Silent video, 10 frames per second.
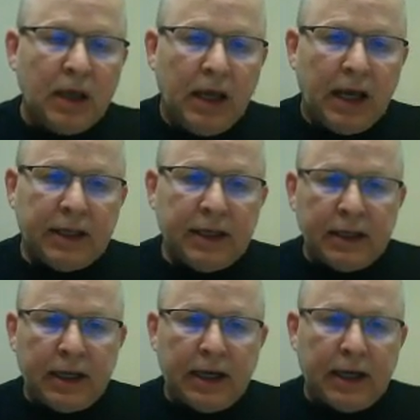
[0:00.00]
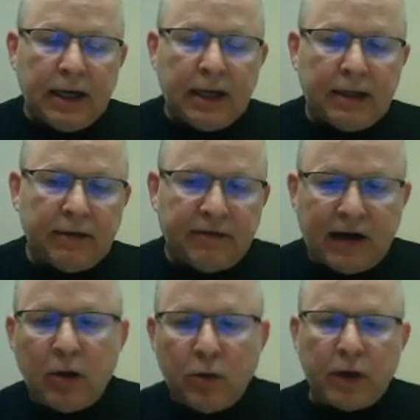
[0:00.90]
And then the
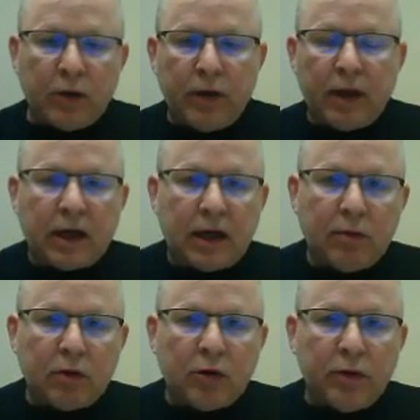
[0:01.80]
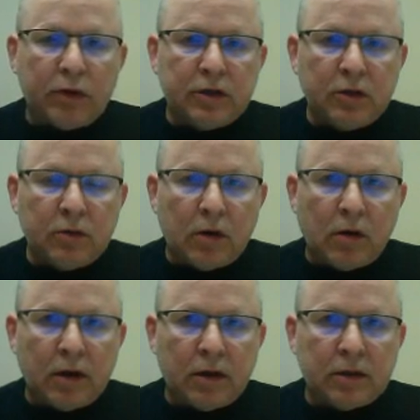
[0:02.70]
following week I will quiz you
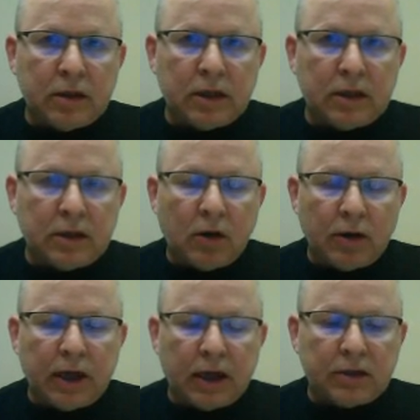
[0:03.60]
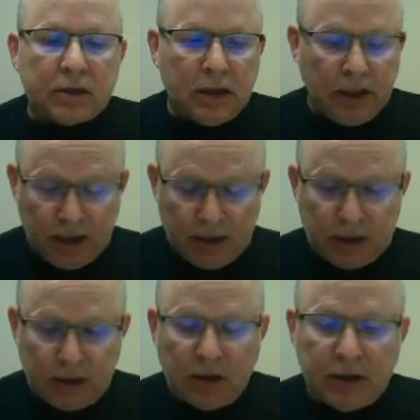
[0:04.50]
on that
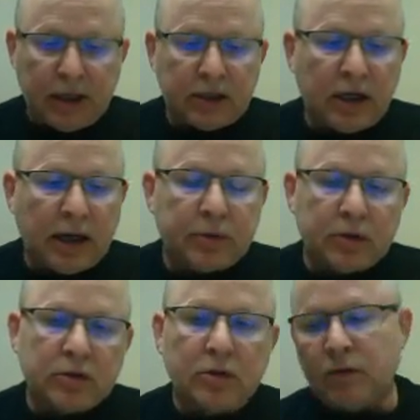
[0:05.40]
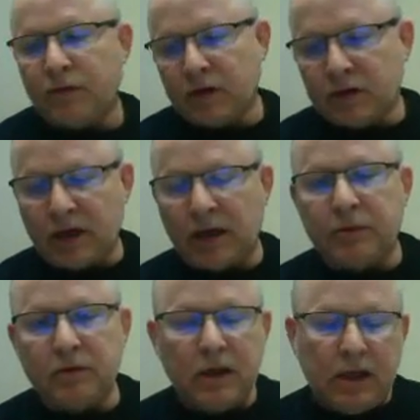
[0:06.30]
chapter. So for
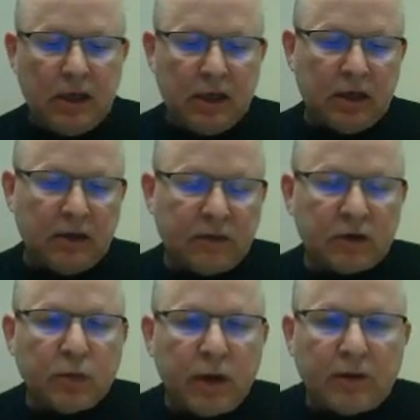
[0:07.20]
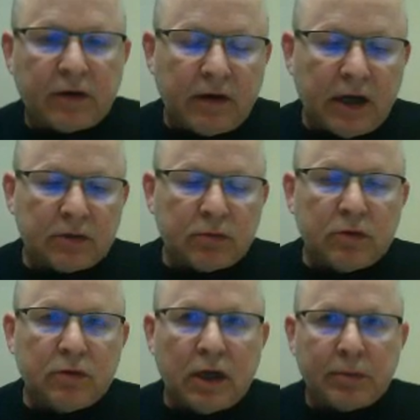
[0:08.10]
example, the first week of class we'll
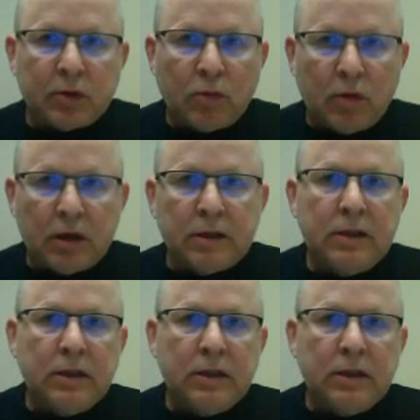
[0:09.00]
do chapter 1.